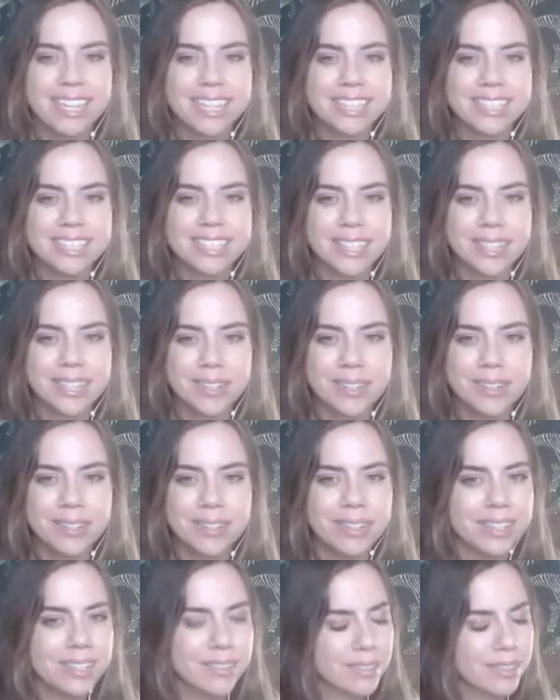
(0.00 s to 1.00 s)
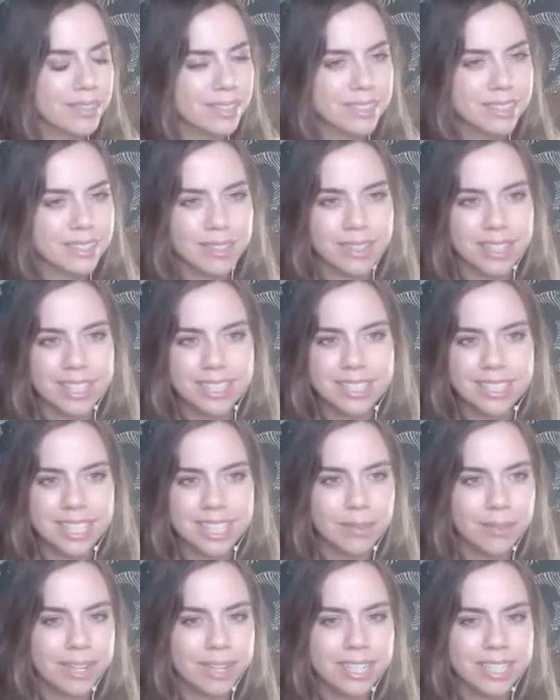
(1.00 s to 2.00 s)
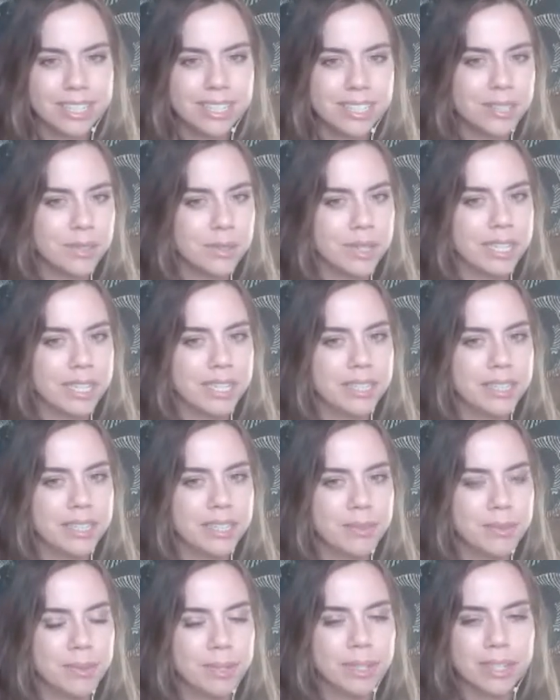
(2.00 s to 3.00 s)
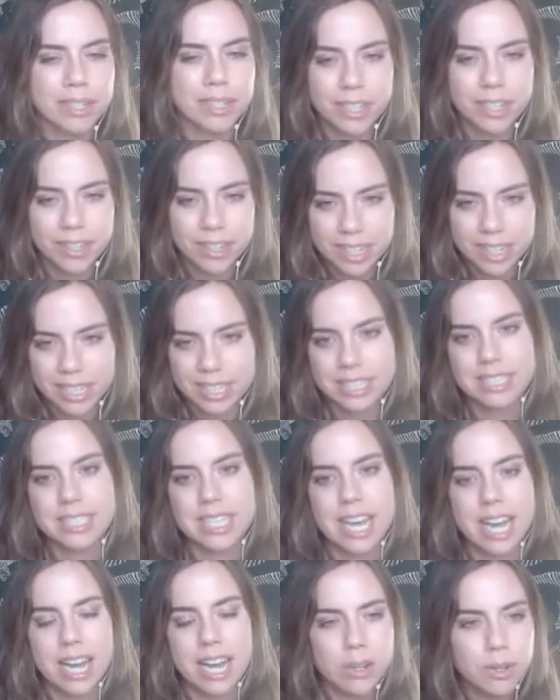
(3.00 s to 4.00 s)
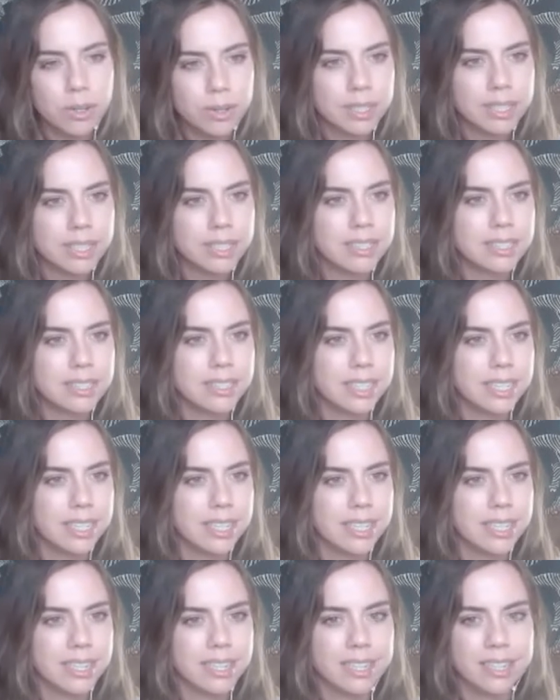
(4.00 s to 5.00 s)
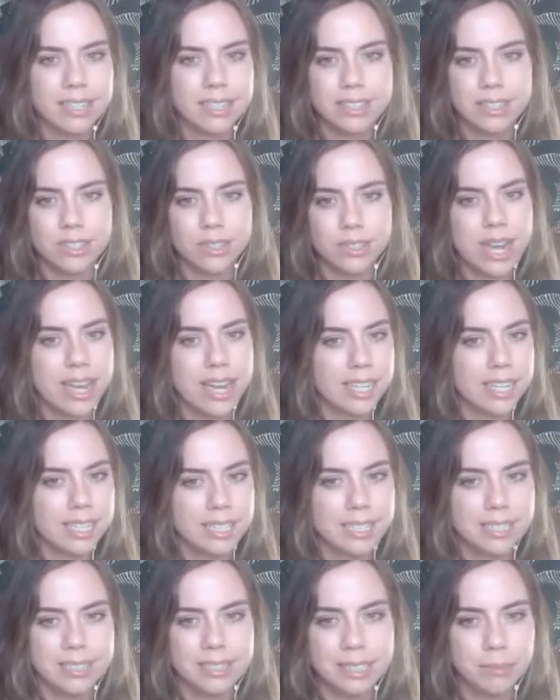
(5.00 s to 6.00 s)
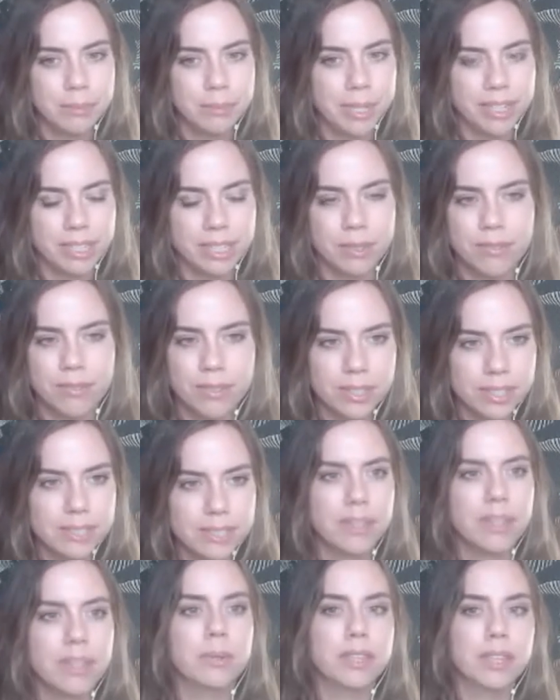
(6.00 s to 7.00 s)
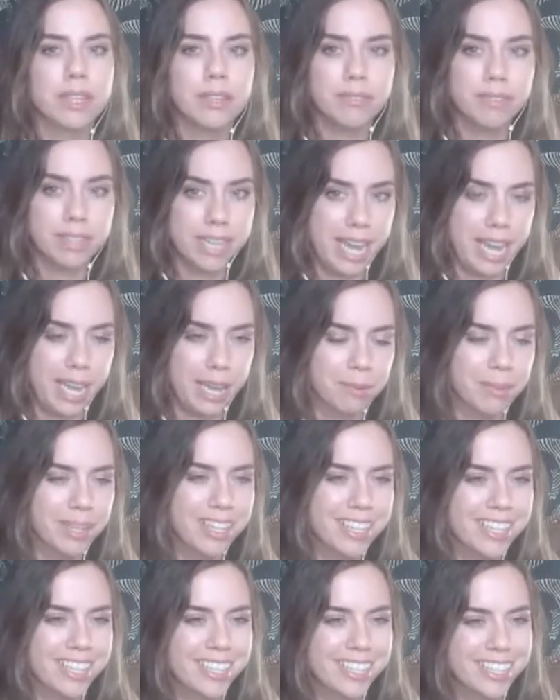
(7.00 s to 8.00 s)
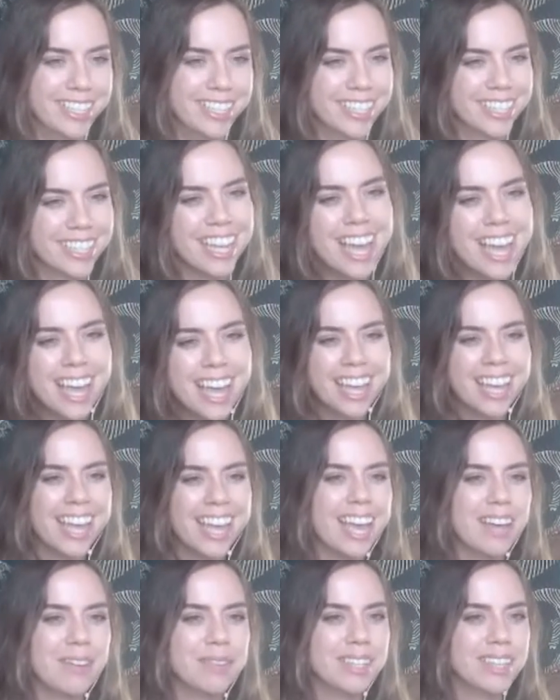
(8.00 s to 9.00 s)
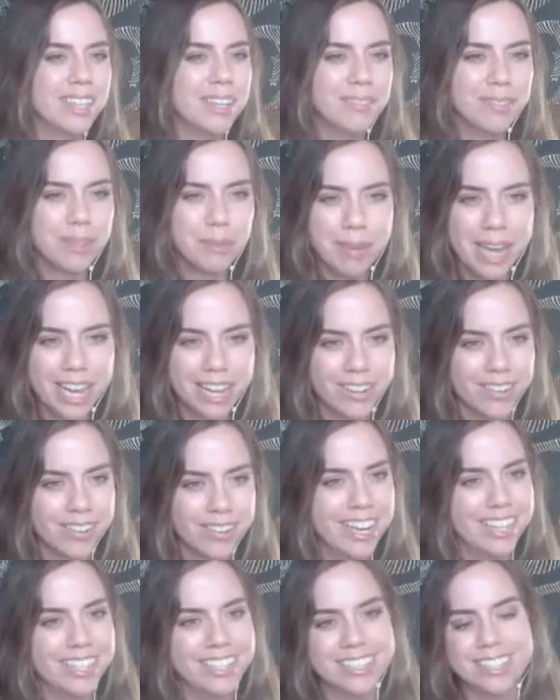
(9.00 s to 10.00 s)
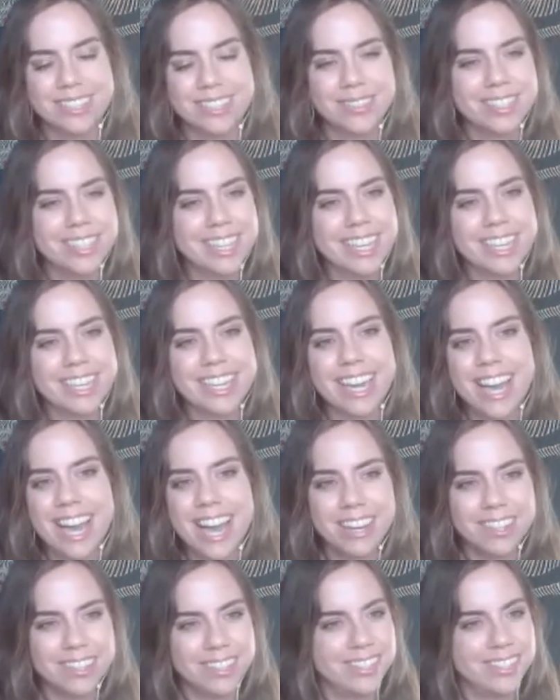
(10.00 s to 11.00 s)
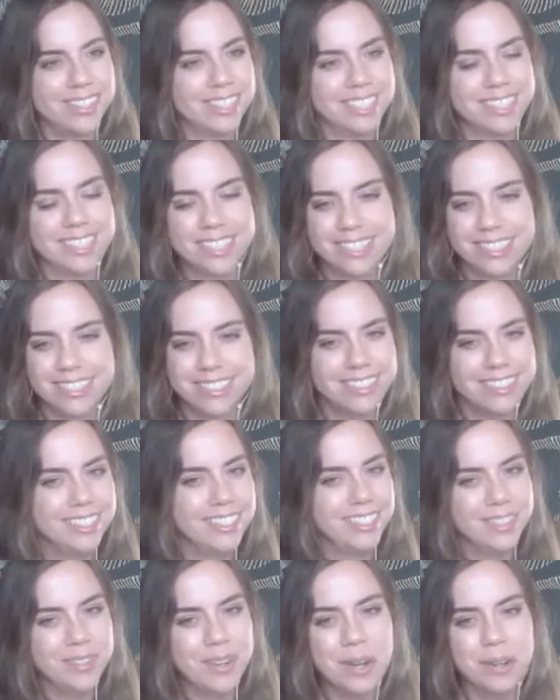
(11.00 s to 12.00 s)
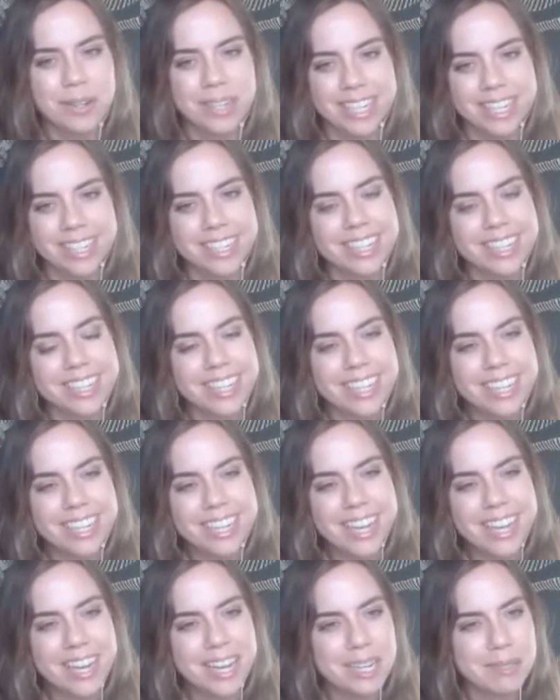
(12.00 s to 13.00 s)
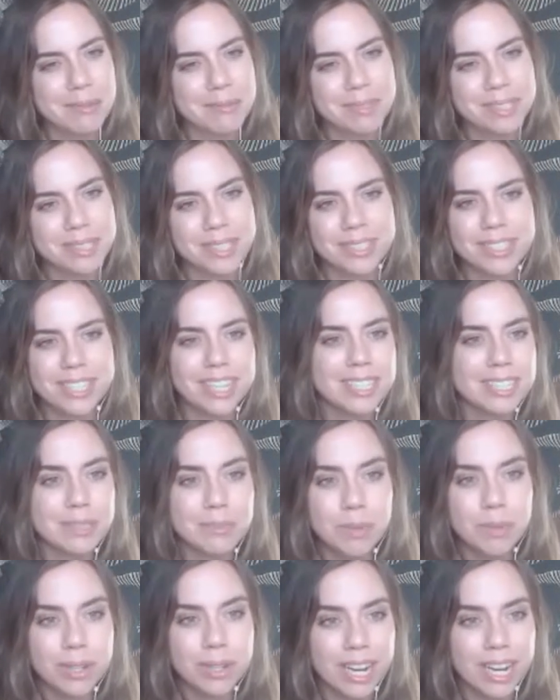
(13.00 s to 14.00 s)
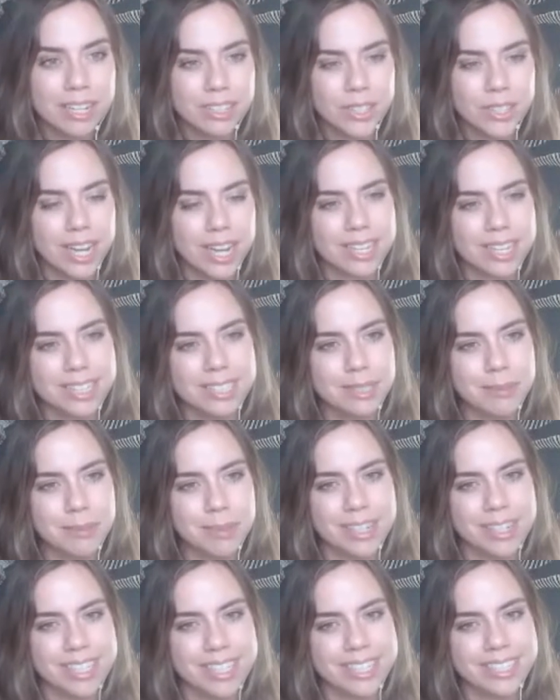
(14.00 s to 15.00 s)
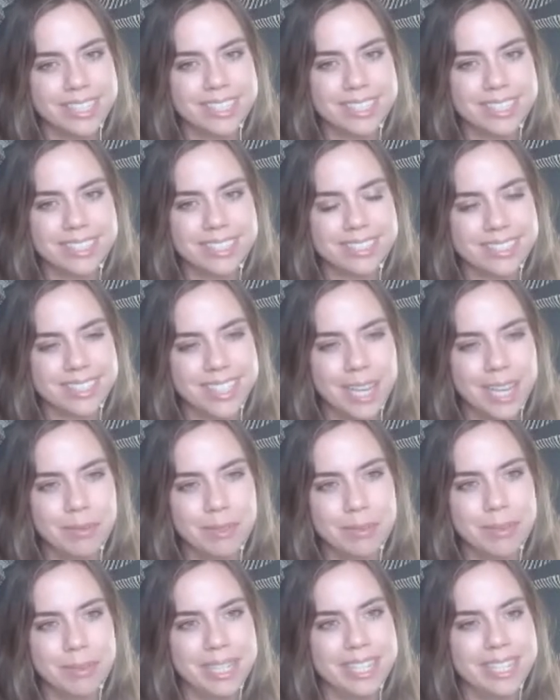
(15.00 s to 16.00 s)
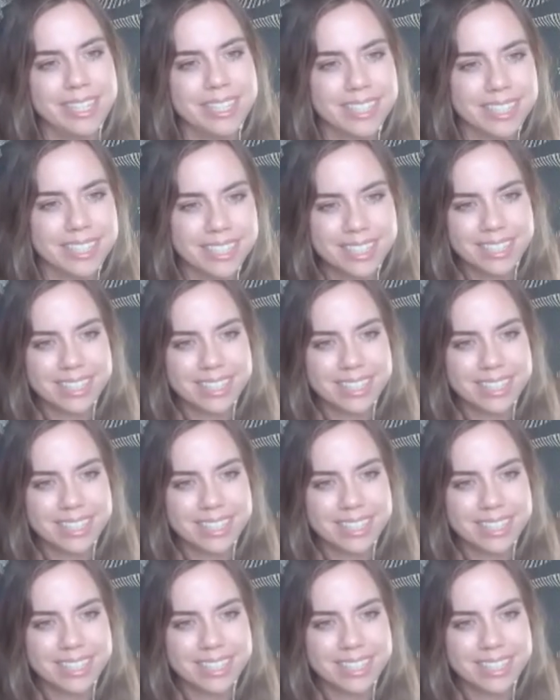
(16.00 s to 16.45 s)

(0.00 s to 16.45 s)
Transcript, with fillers: So let's get right into it. We're curious, how did Dragon Spirit, first of all, we love the name and we love the background. We like how you just, you own it. Um, so tell us more how Dragon Spirits came to be.